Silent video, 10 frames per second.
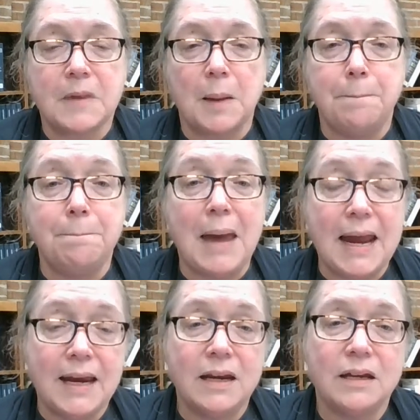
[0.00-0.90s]

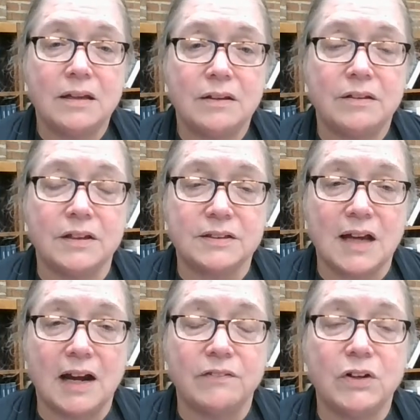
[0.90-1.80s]
made this
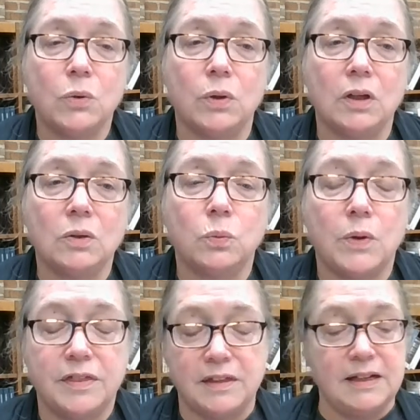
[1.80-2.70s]
kind of a quilt
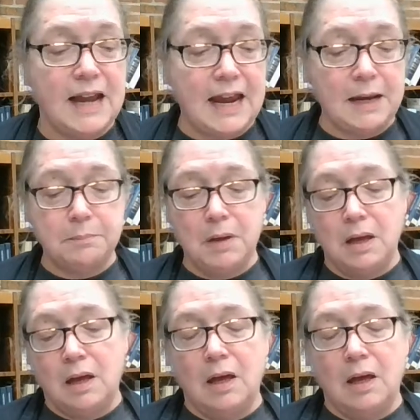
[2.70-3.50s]
with the name